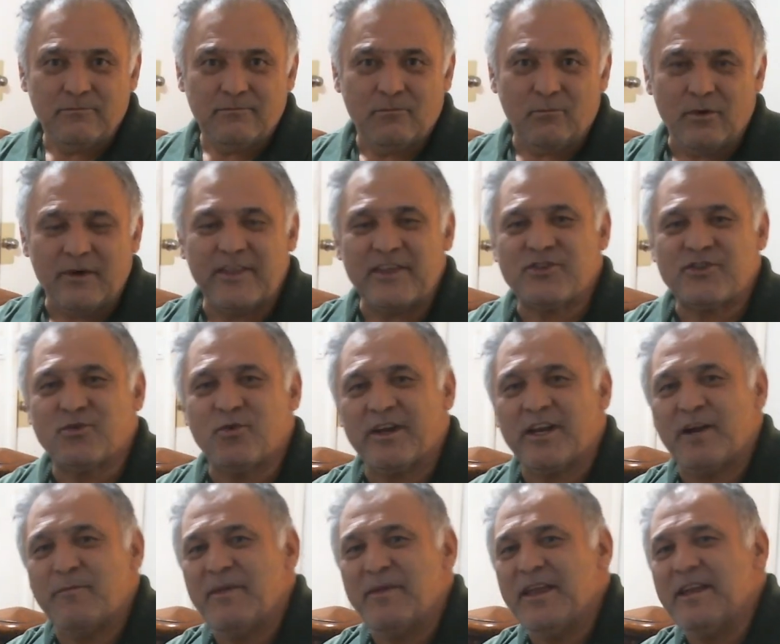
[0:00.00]
What does
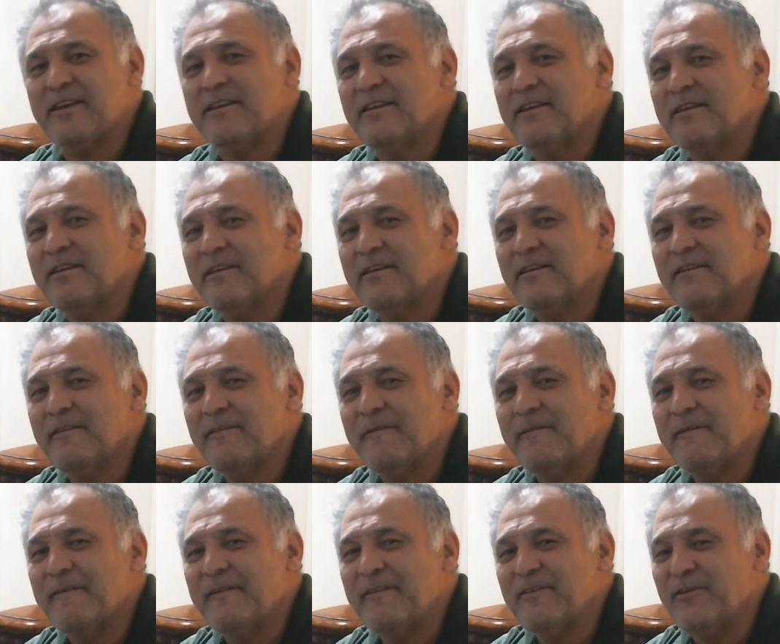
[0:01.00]
quicker mean?
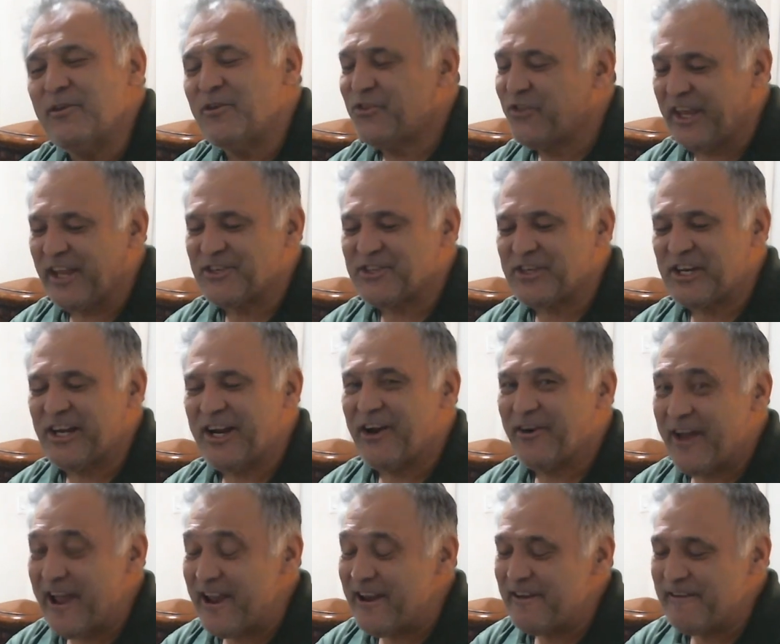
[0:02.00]
You think it's clear,
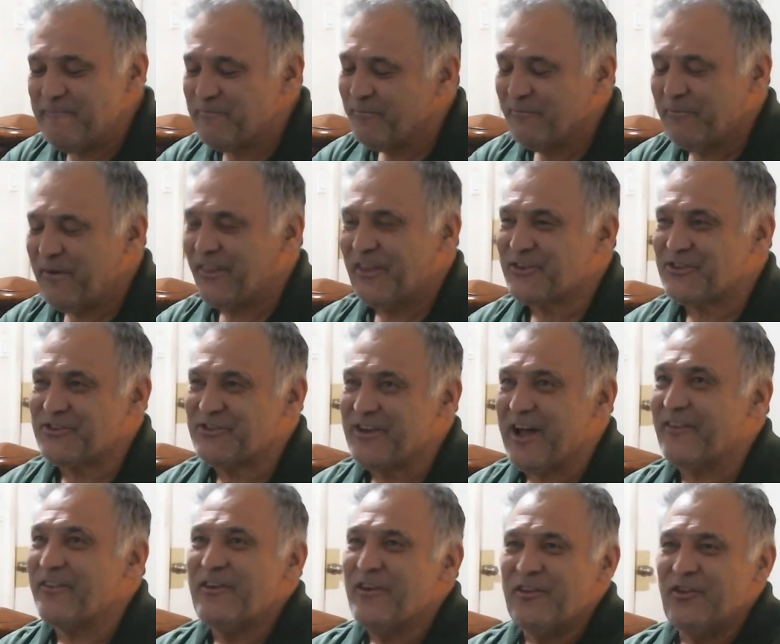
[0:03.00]
right? But it's
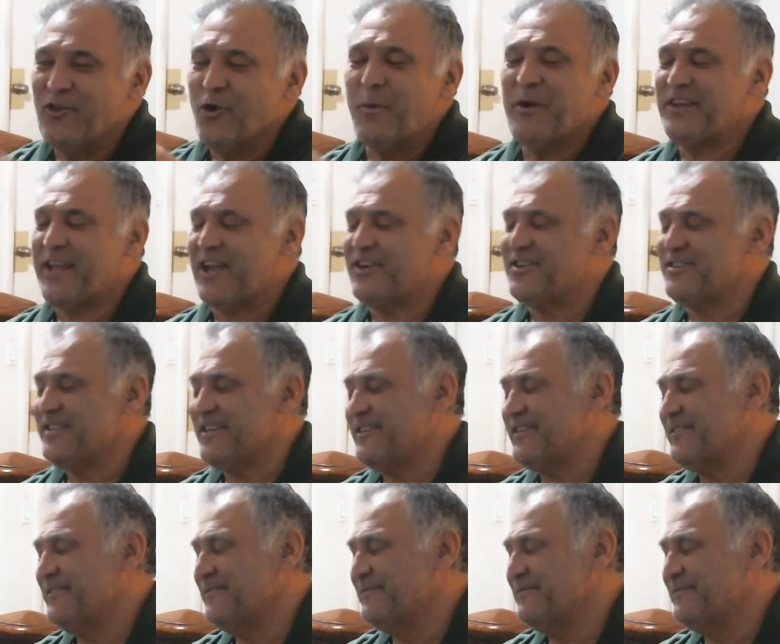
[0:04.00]
not. Nobody catches it.